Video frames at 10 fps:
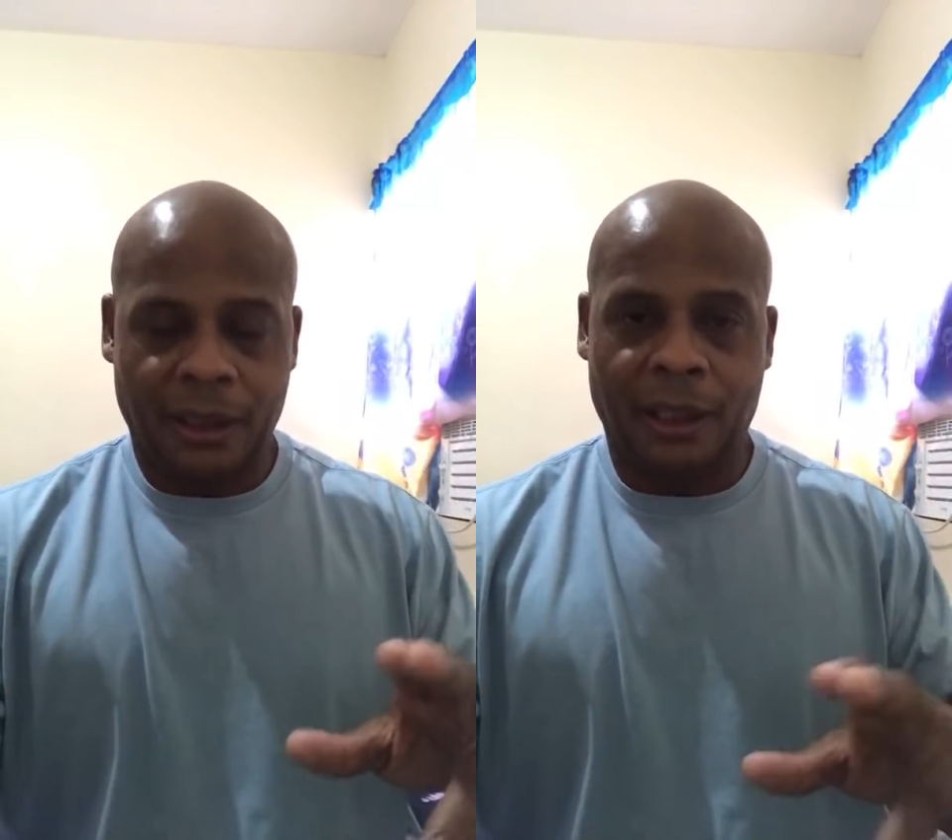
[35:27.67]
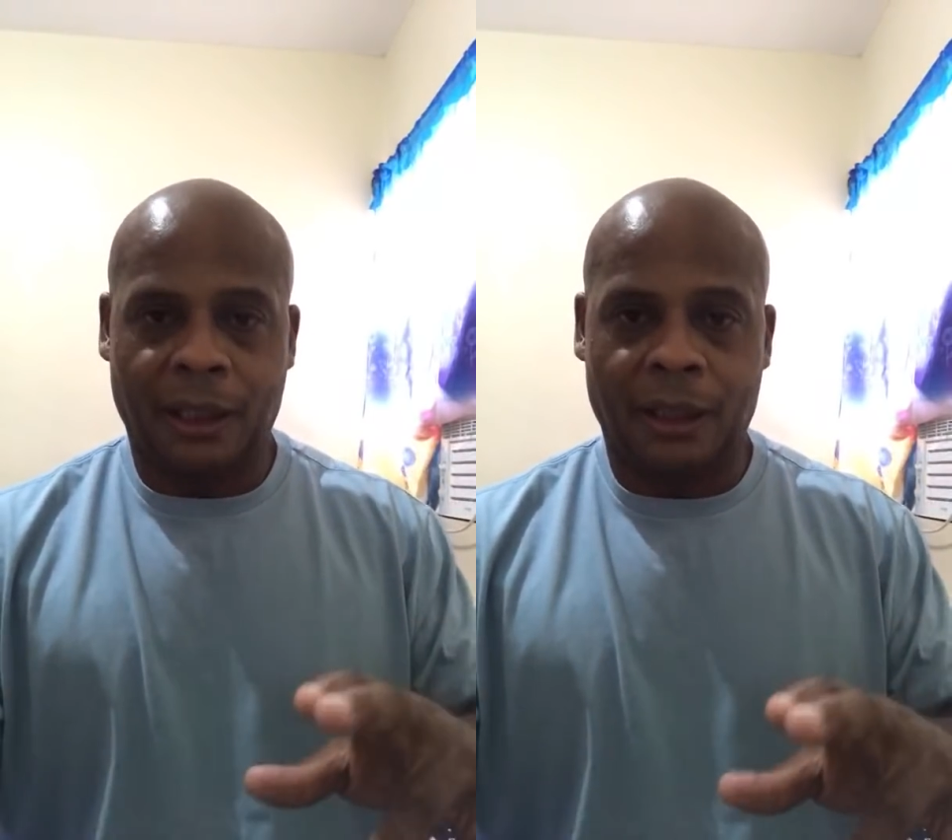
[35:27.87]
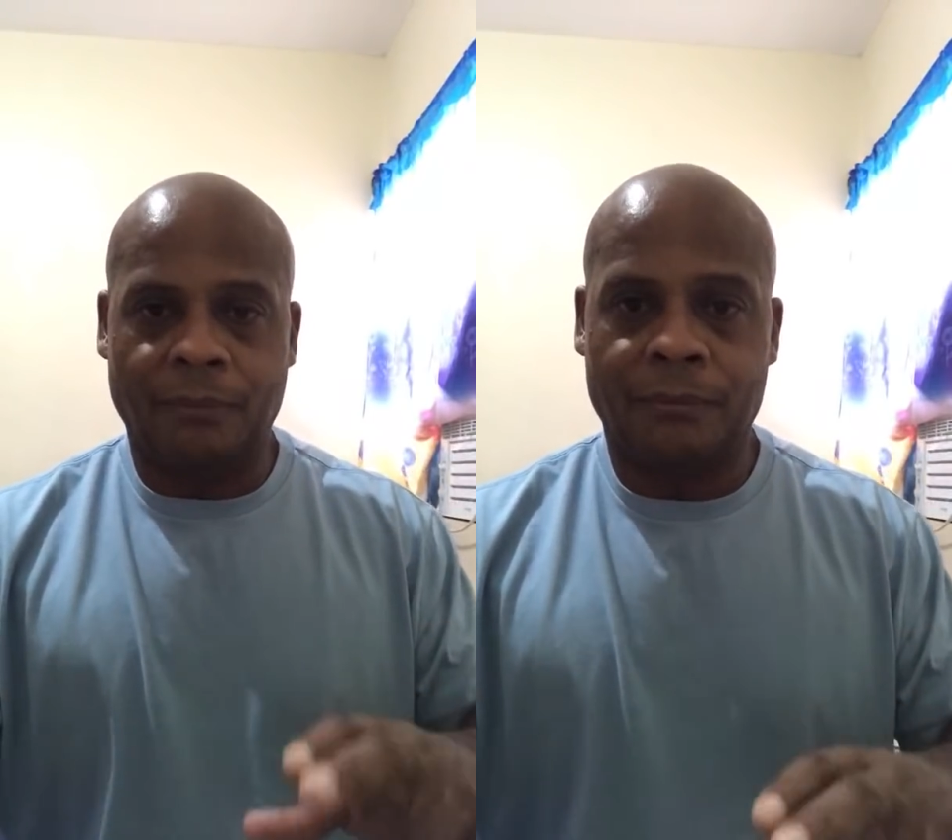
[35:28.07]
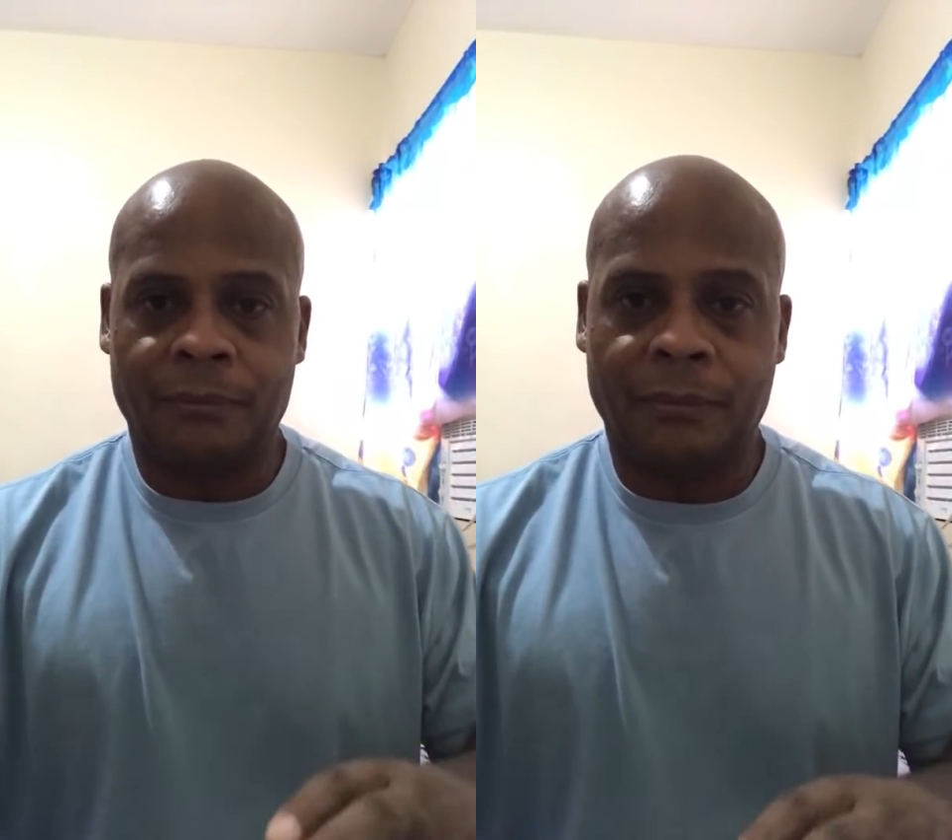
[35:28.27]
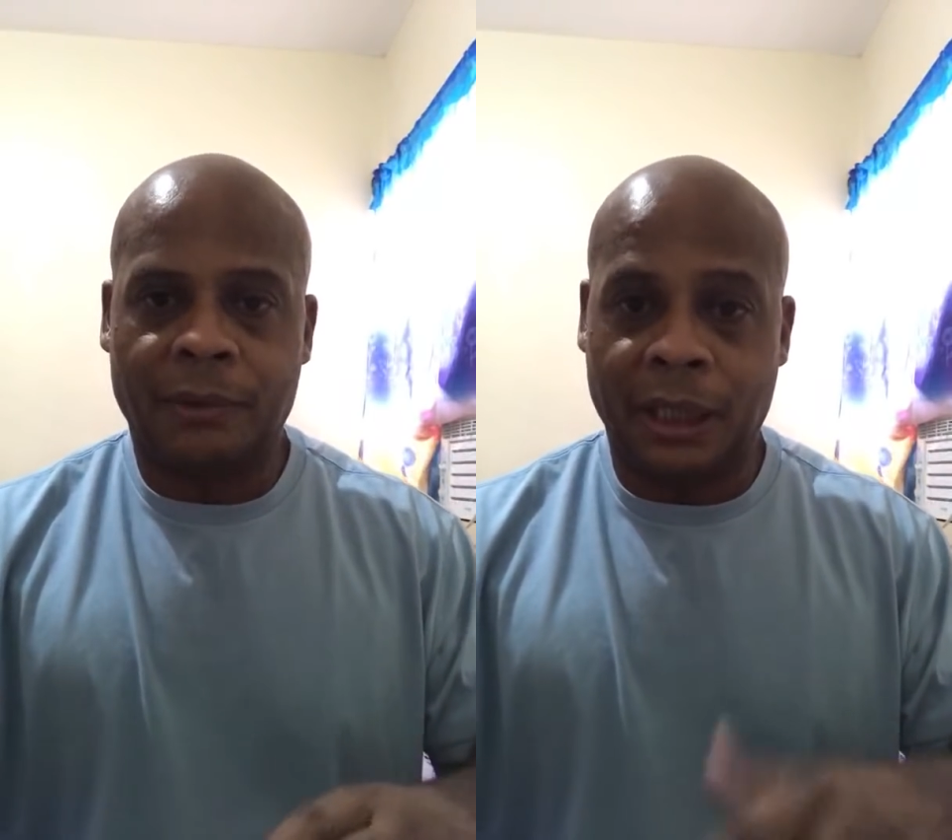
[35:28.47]

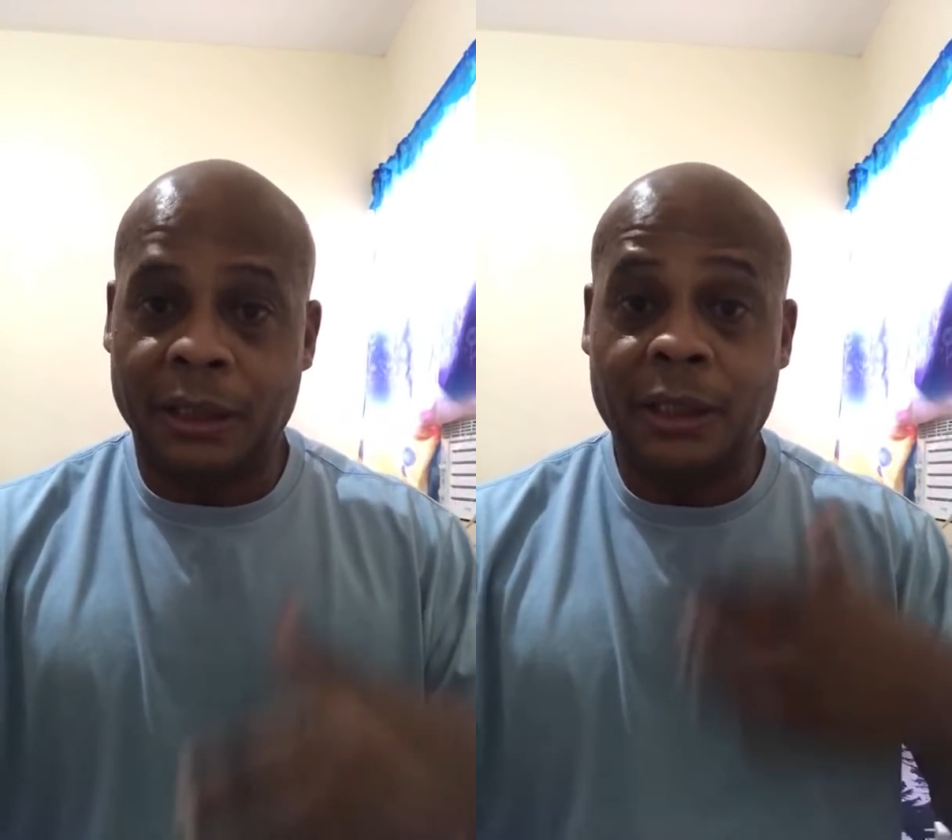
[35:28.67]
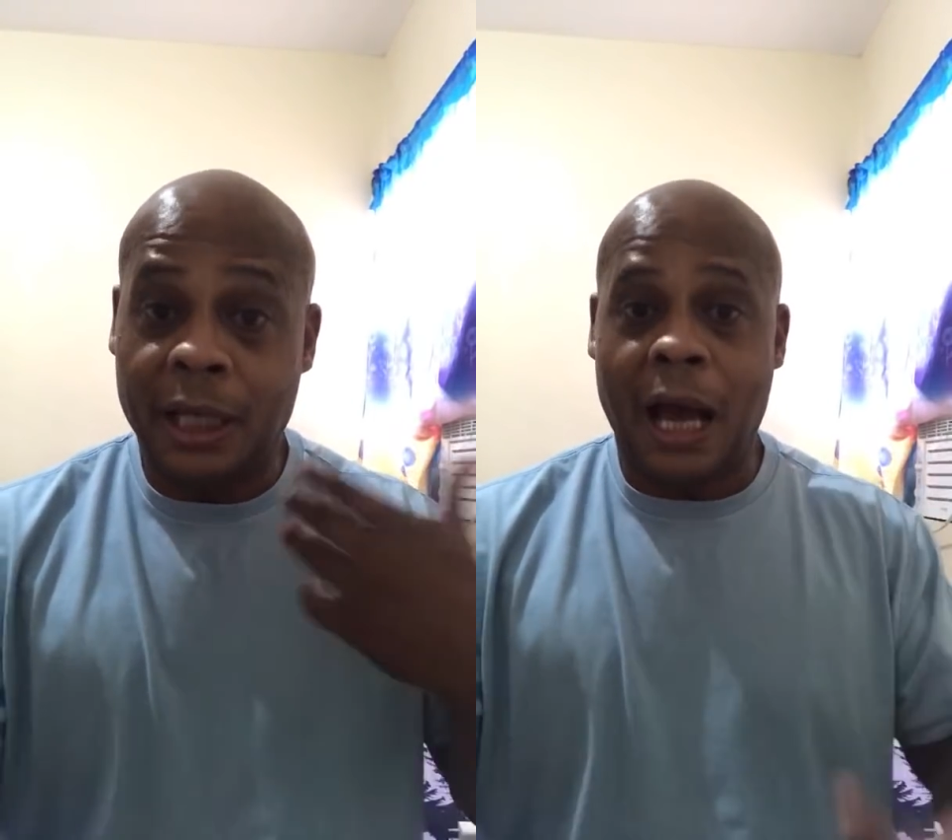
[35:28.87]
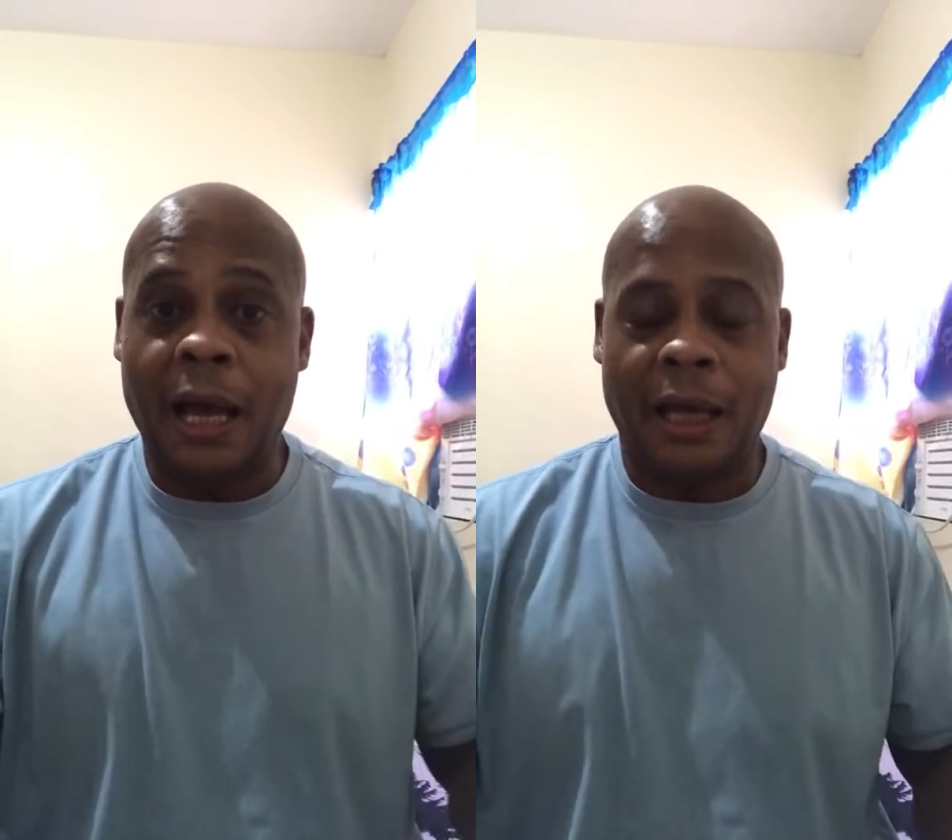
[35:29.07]
And yeah,